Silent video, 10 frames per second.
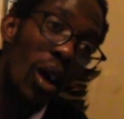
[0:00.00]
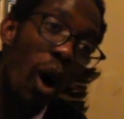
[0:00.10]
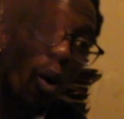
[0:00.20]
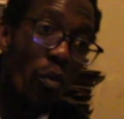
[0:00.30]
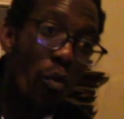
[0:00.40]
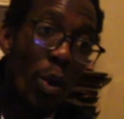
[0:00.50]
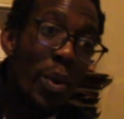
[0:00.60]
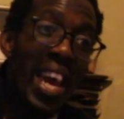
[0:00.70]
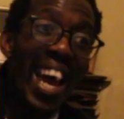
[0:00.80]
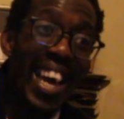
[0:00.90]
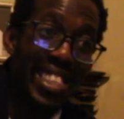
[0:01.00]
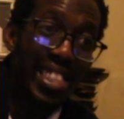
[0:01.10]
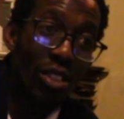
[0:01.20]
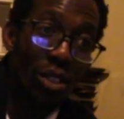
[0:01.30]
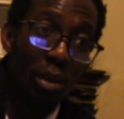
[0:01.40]
of where we at
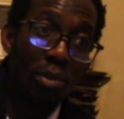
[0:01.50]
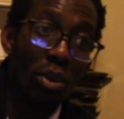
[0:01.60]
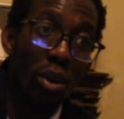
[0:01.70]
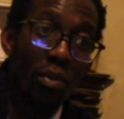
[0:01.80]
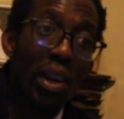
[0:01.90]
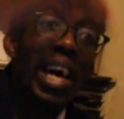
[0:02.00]
in terms of